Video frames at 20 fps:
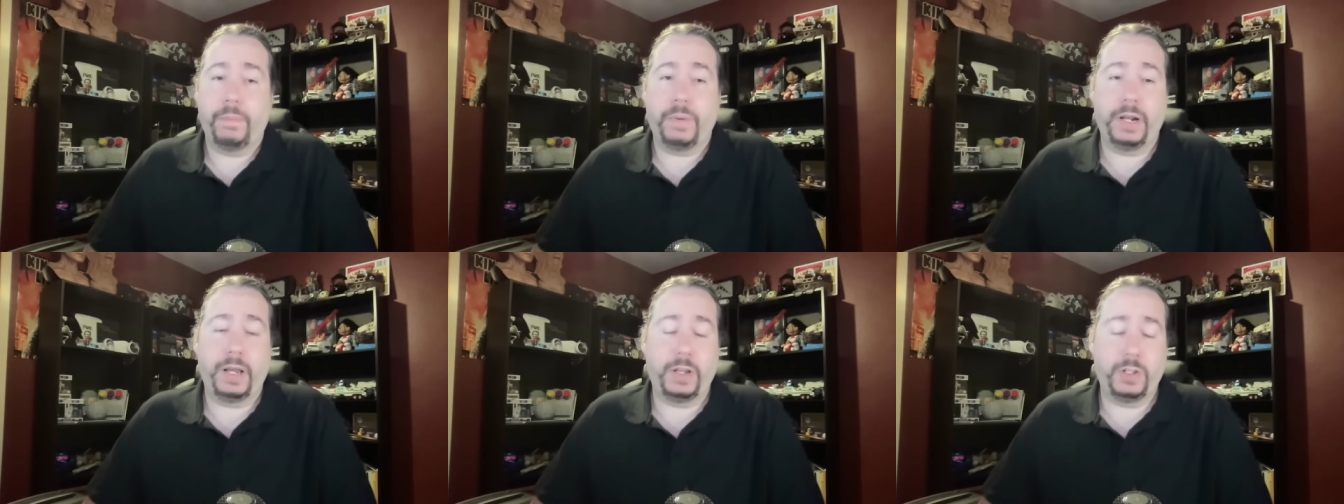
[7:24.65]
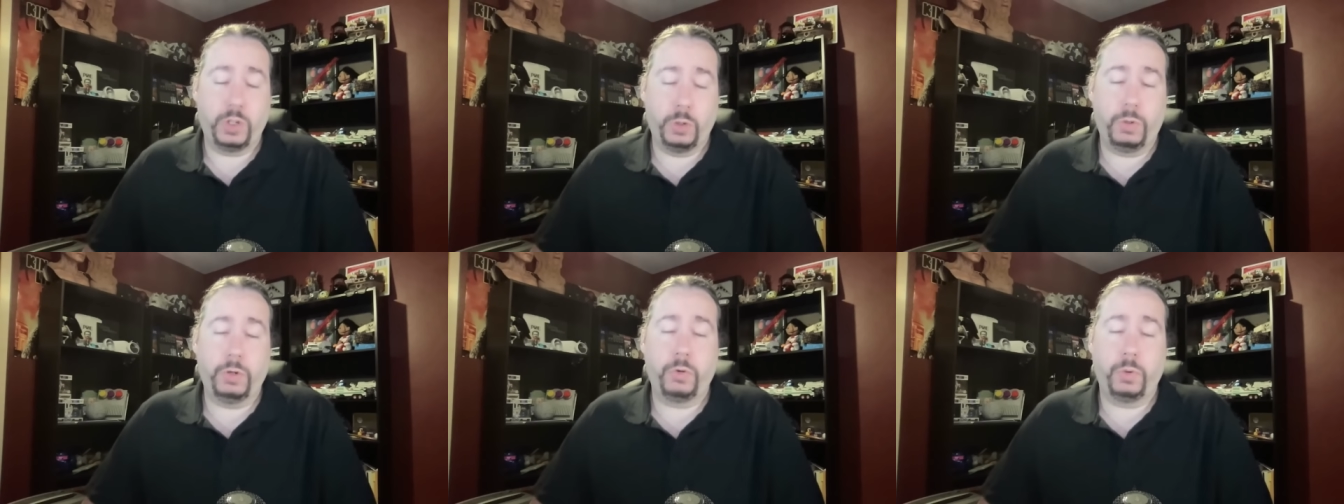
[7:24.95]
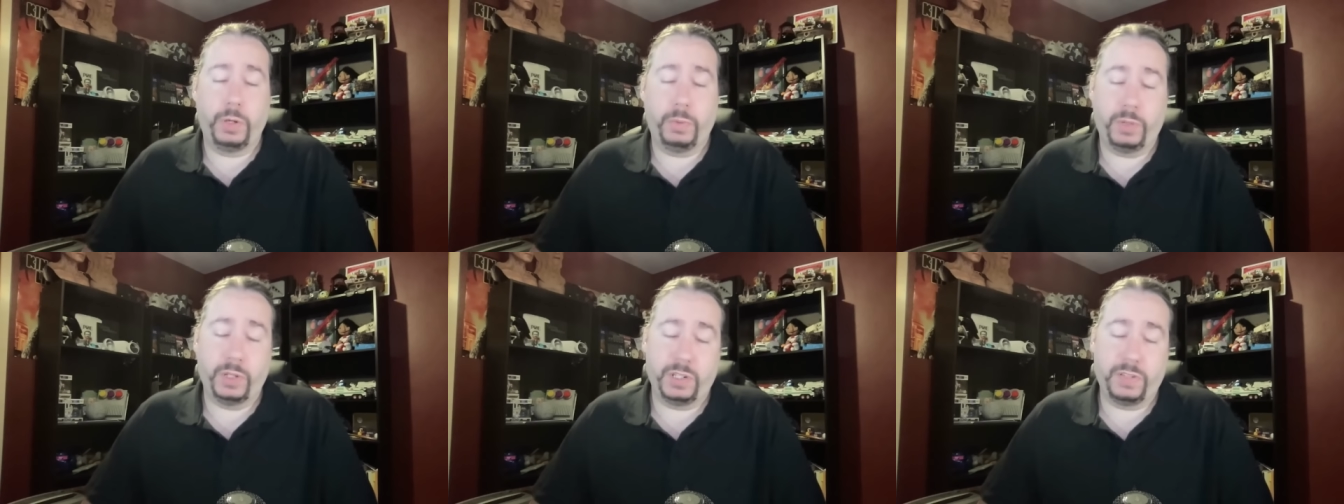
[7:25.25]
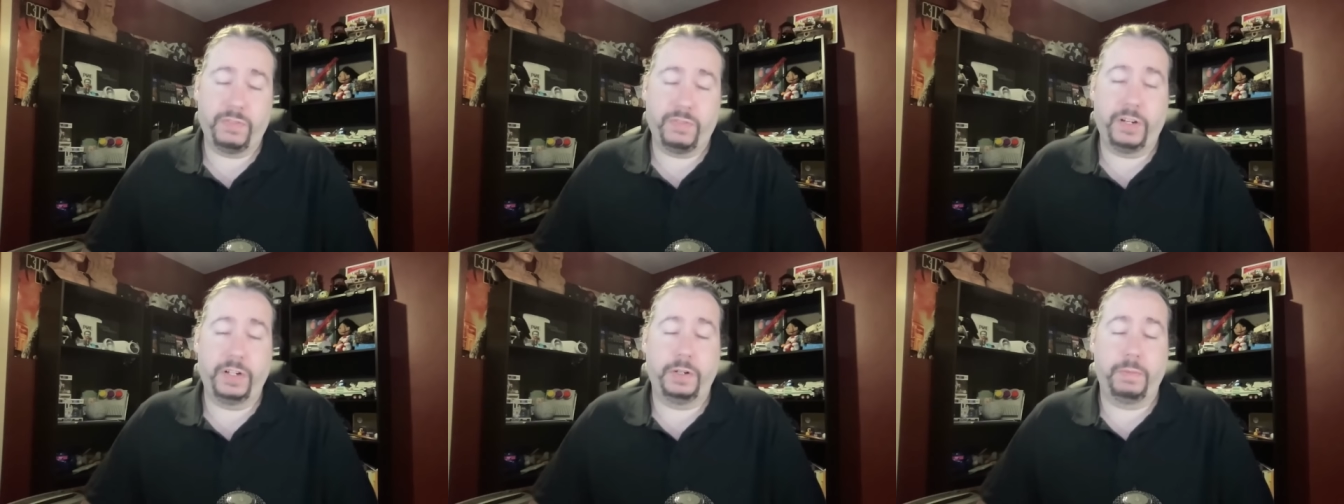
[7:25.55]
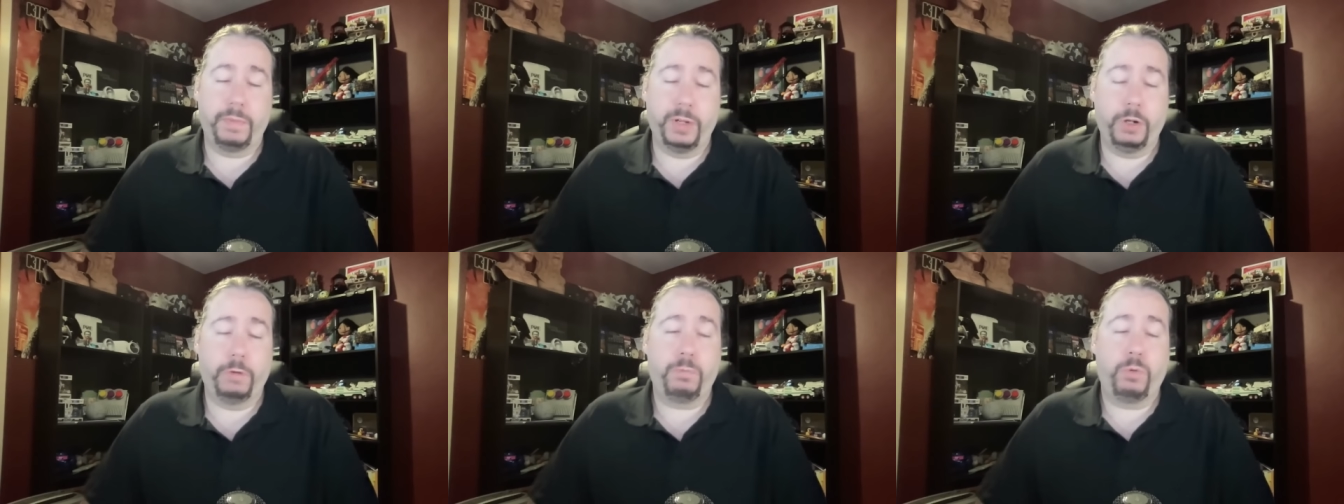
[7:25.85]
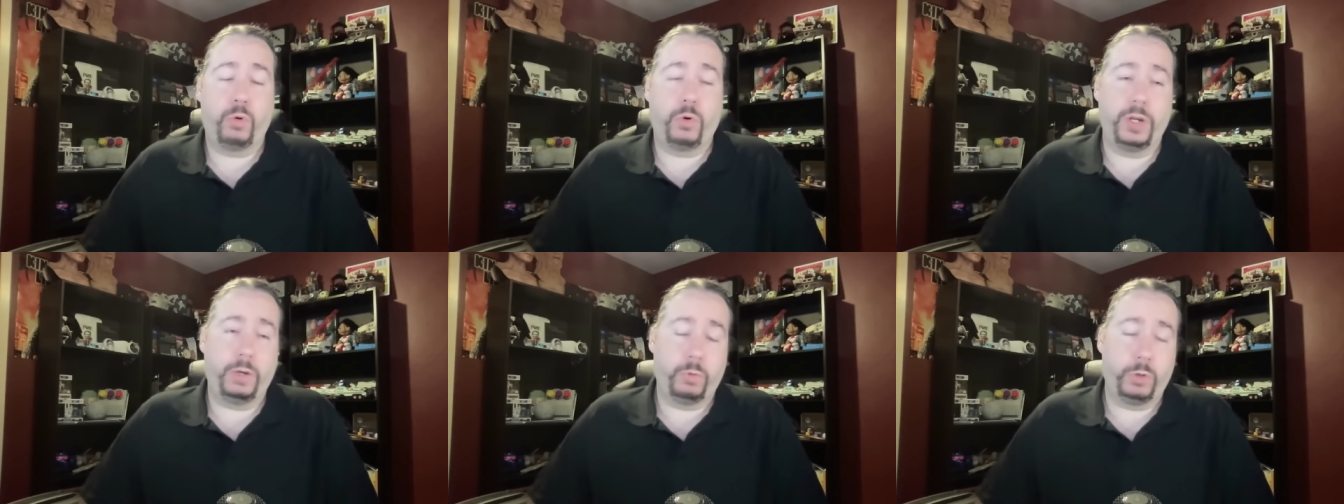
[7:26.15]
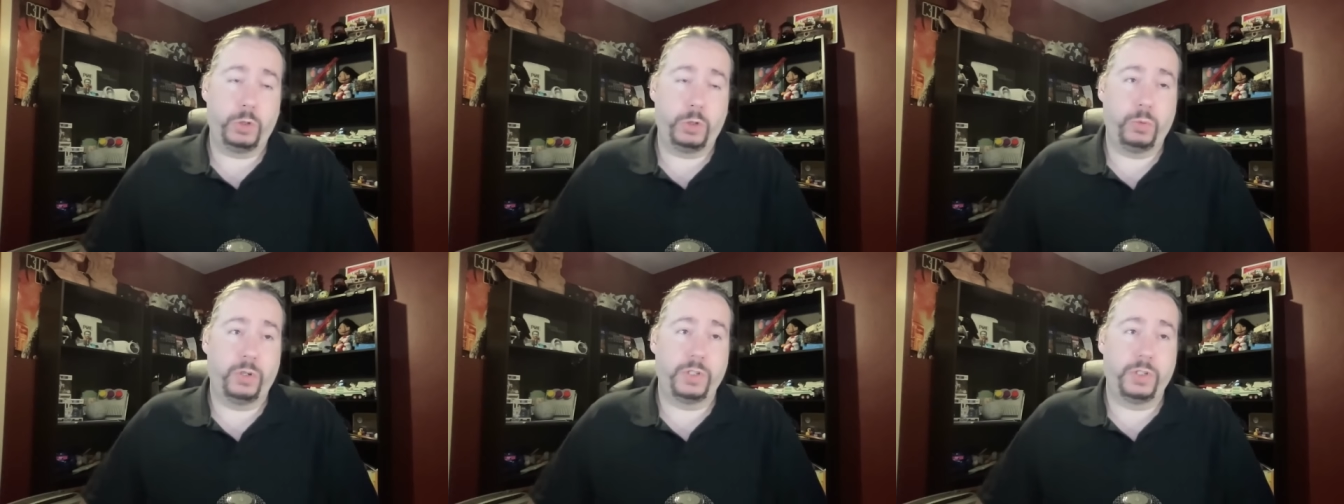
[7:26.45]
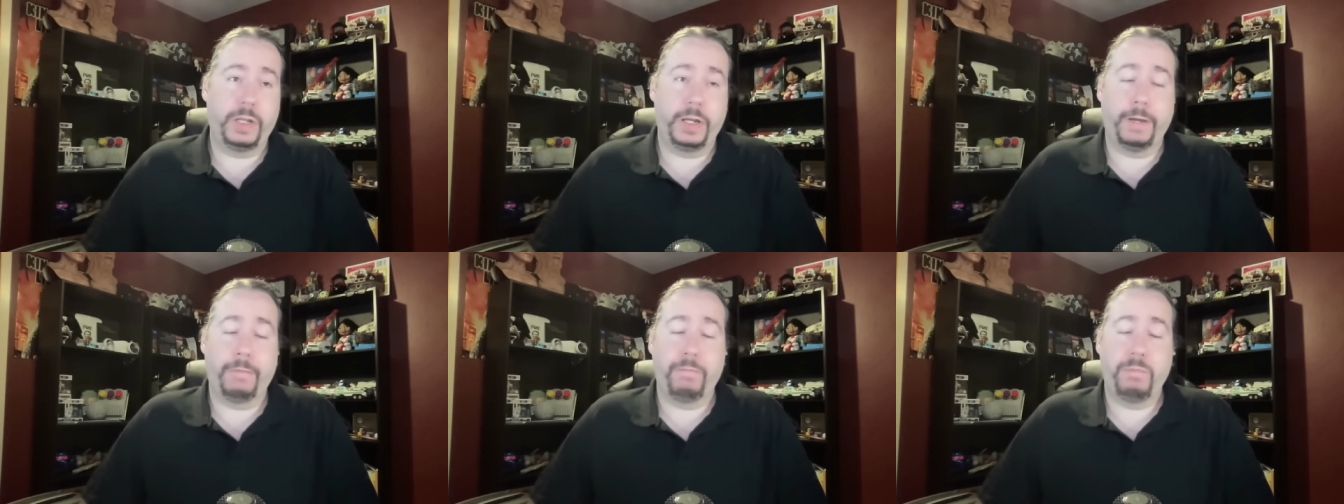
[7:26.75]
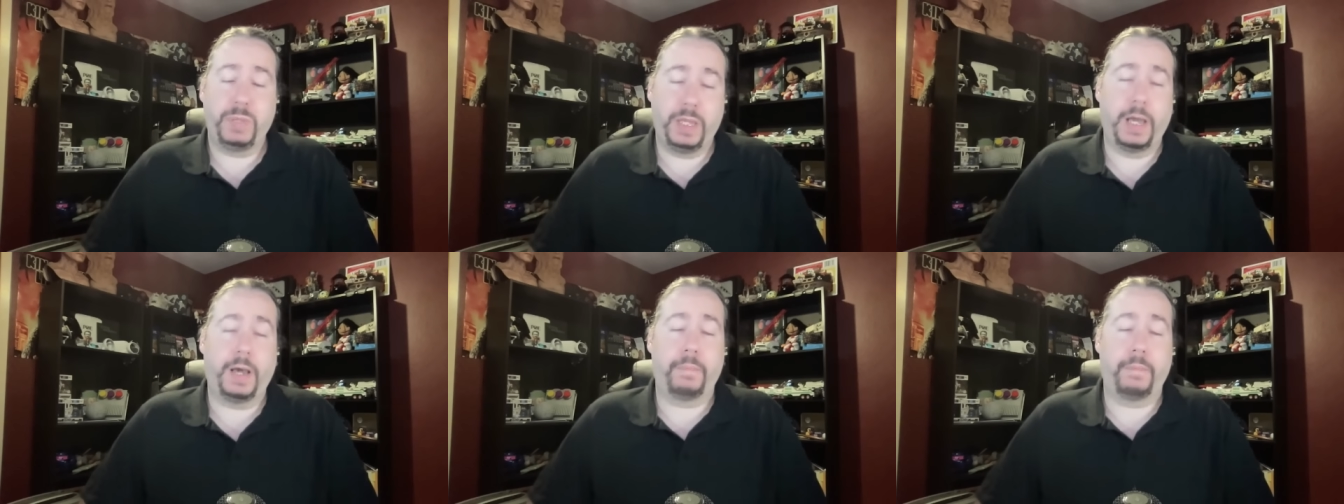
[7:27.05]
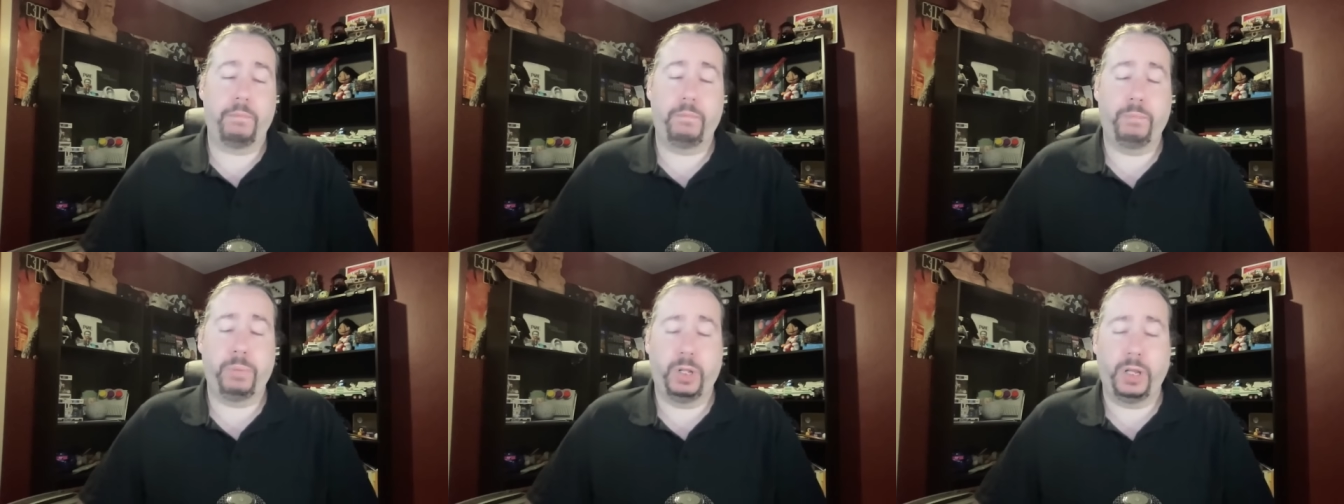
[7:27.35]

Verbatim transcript: But I do agree with his fundamental point, which was that, yeah,